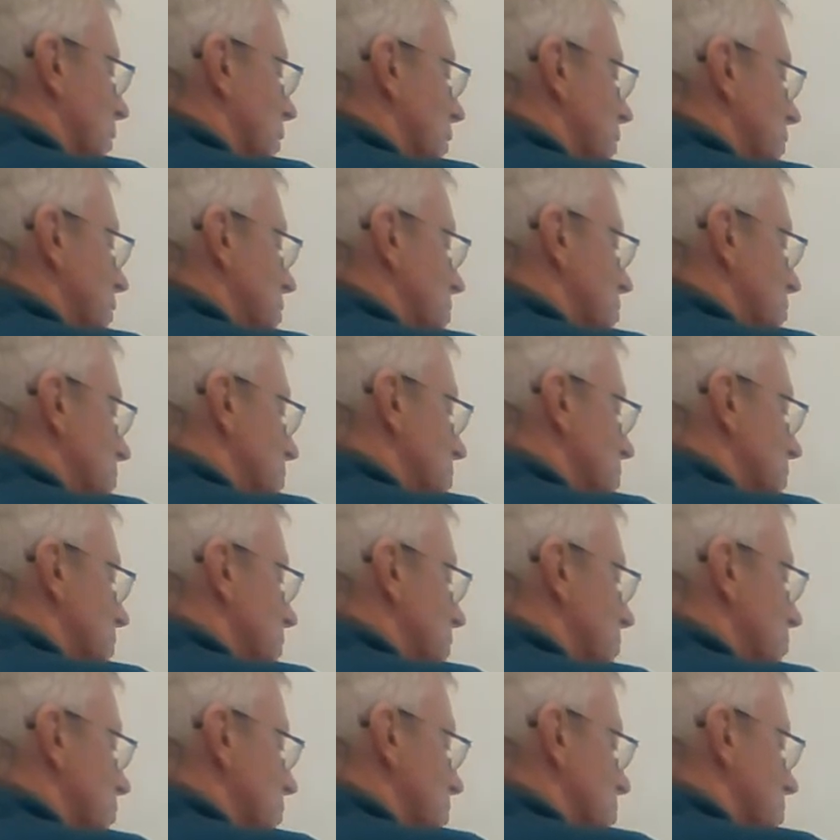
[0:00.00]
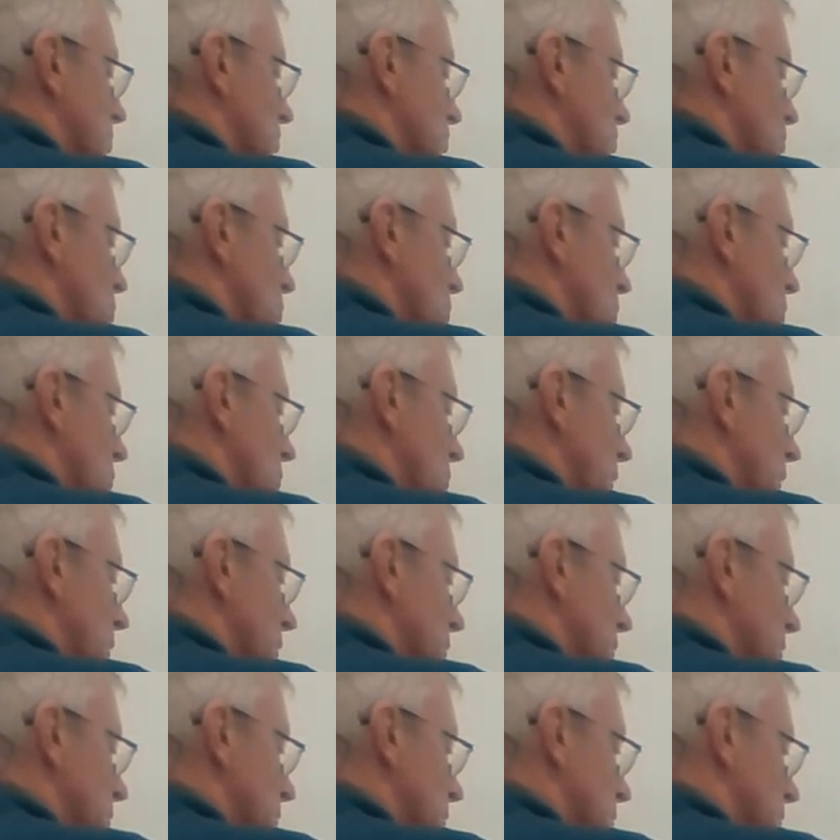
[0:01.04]
nitrogen, which is all
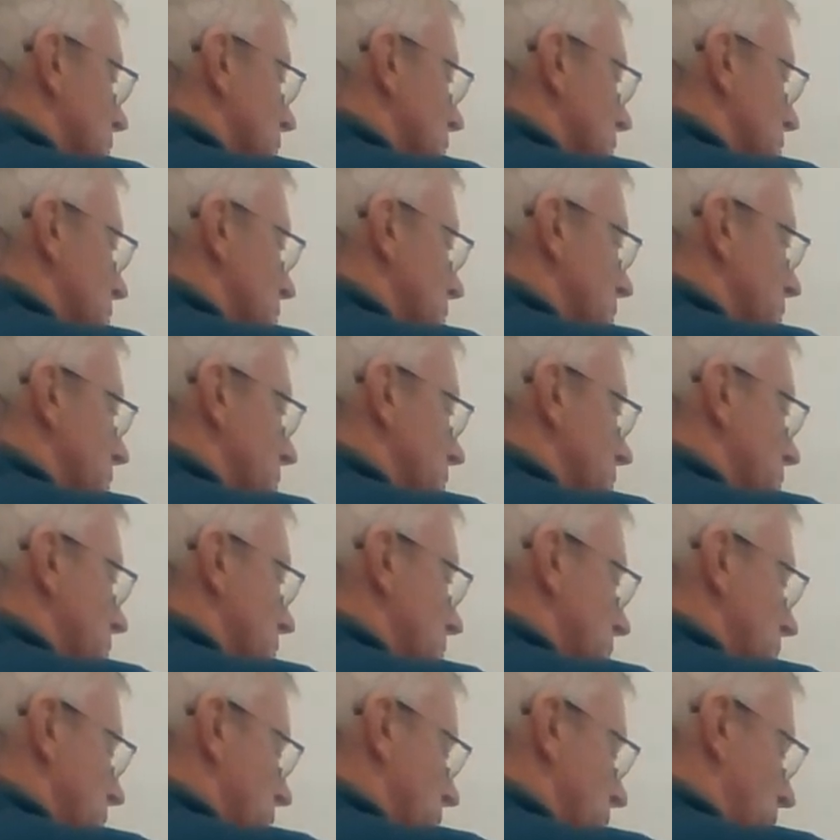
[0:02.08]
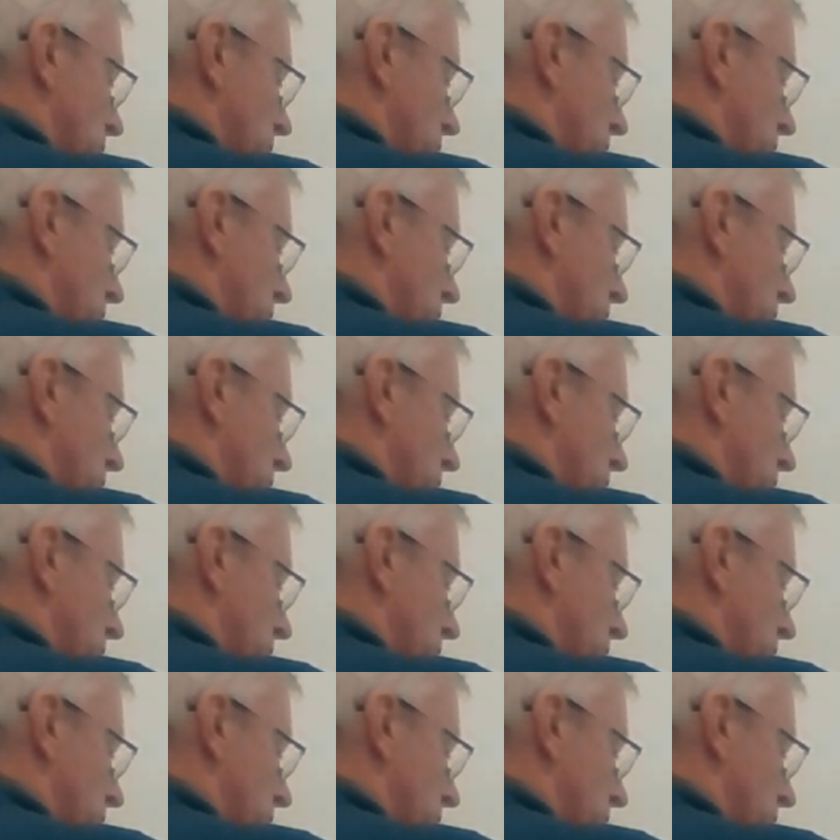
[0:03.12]
around us,